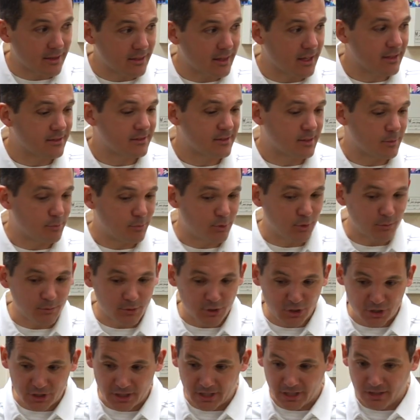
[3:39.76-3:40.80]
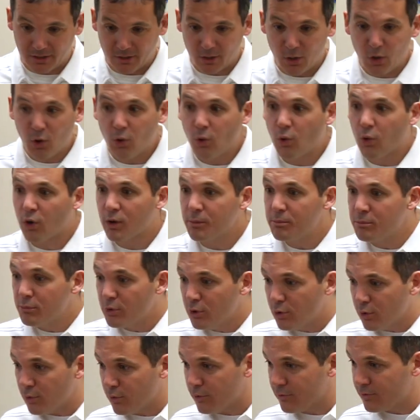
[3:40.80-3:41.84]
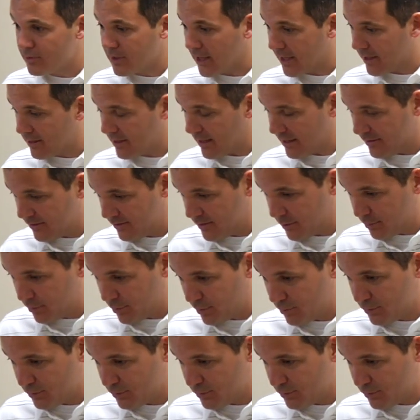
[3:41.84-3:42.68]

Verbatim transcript: that simple machine or move like that simple